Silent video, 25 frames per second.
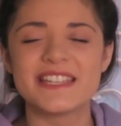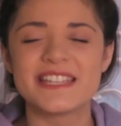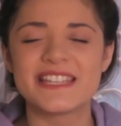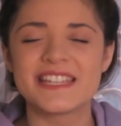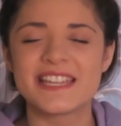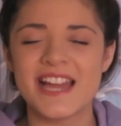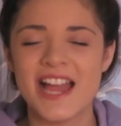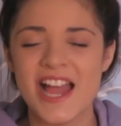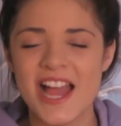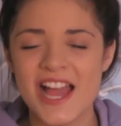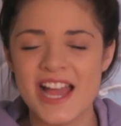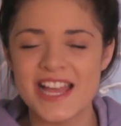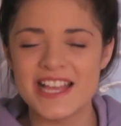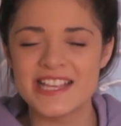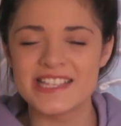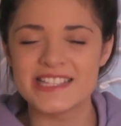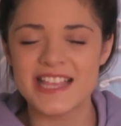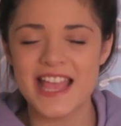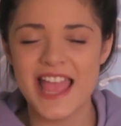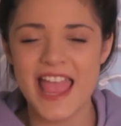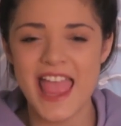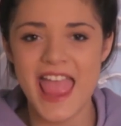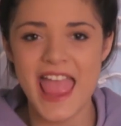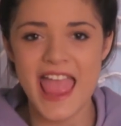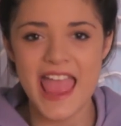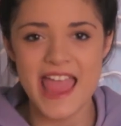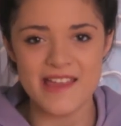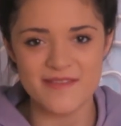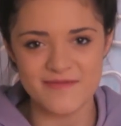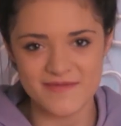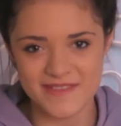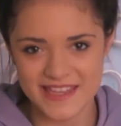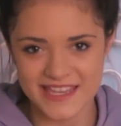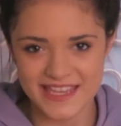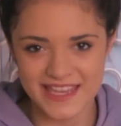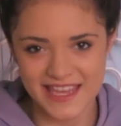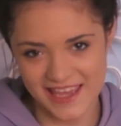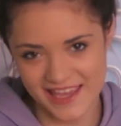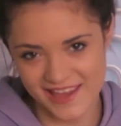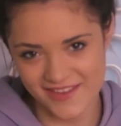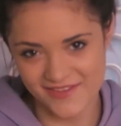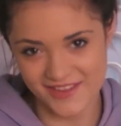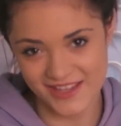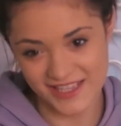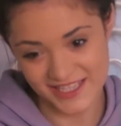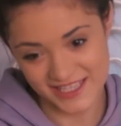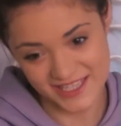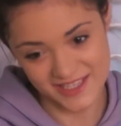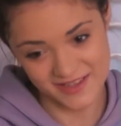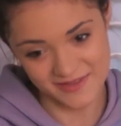because Emmy gave
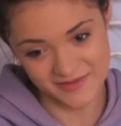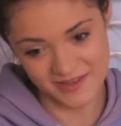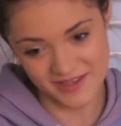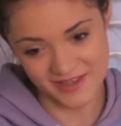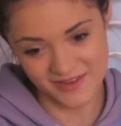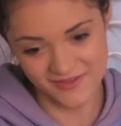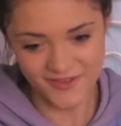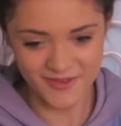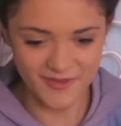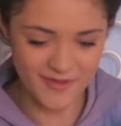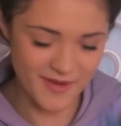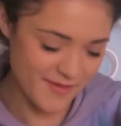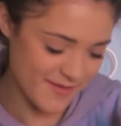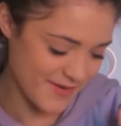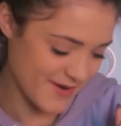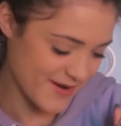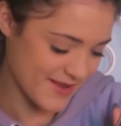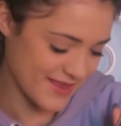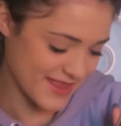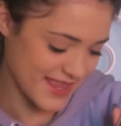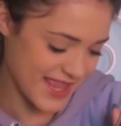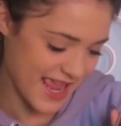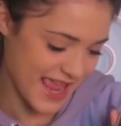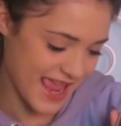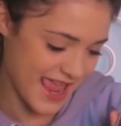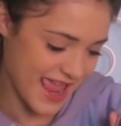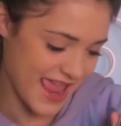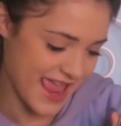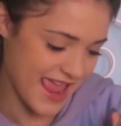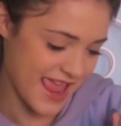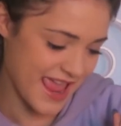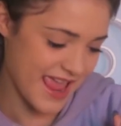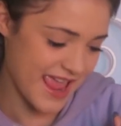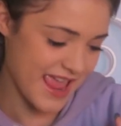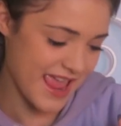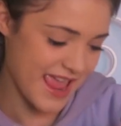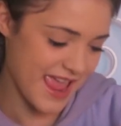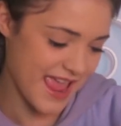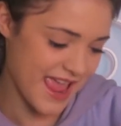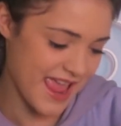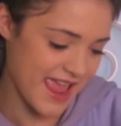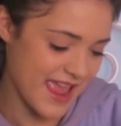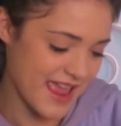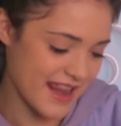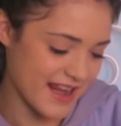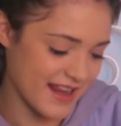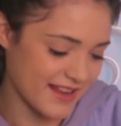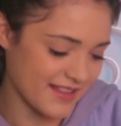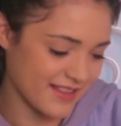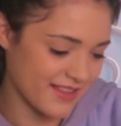it to me for my birthday
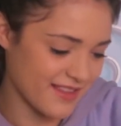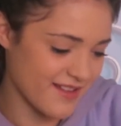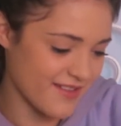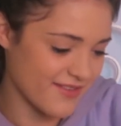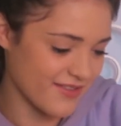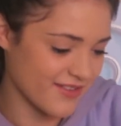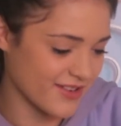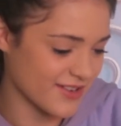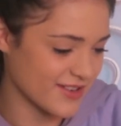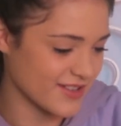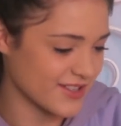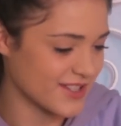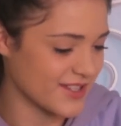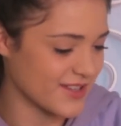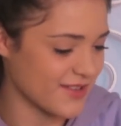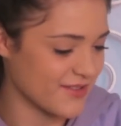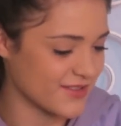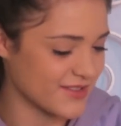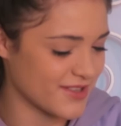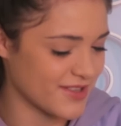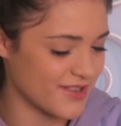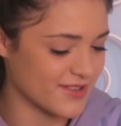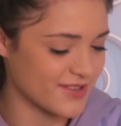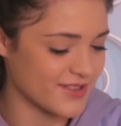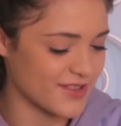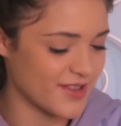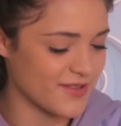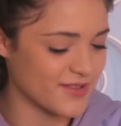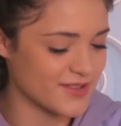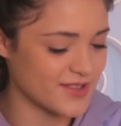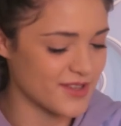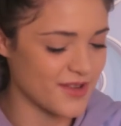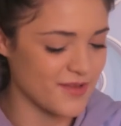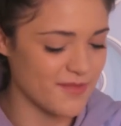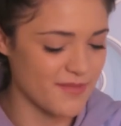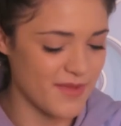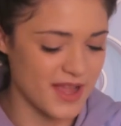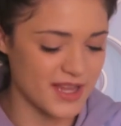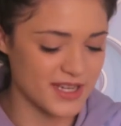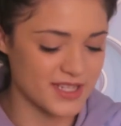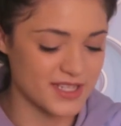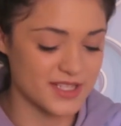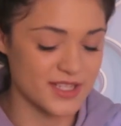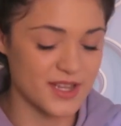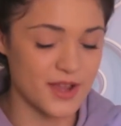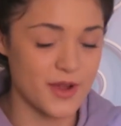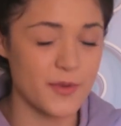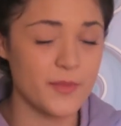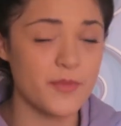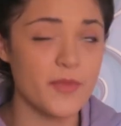and I love her so, so, so, so much.
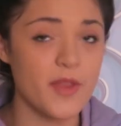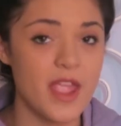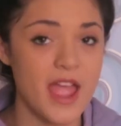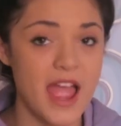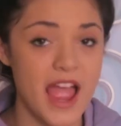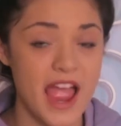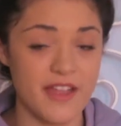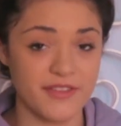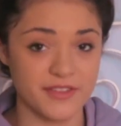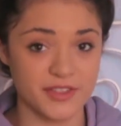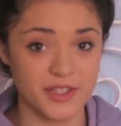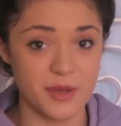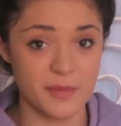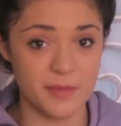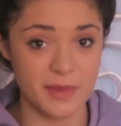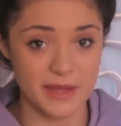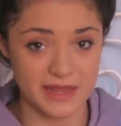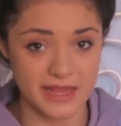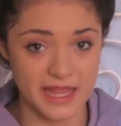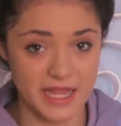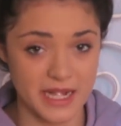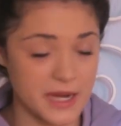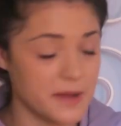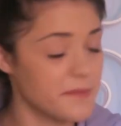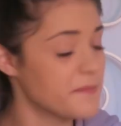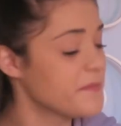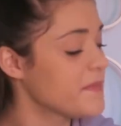So I have to go pick that